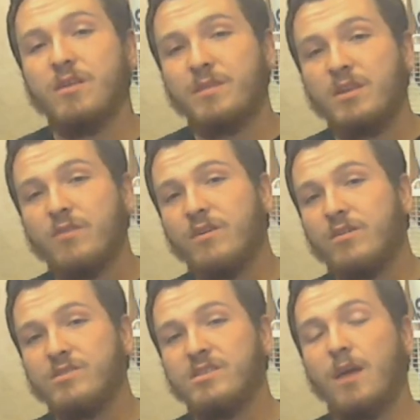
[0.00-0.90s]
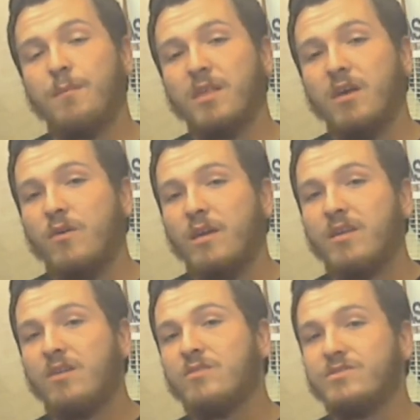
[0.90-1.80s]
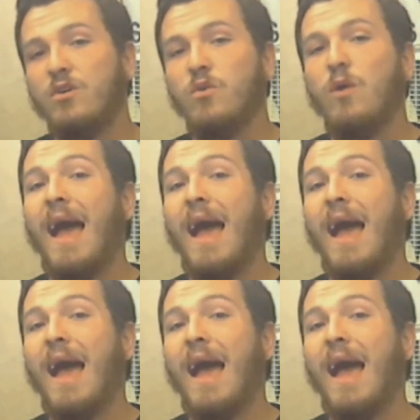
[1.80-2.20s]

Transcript: Let me know yours down below, and also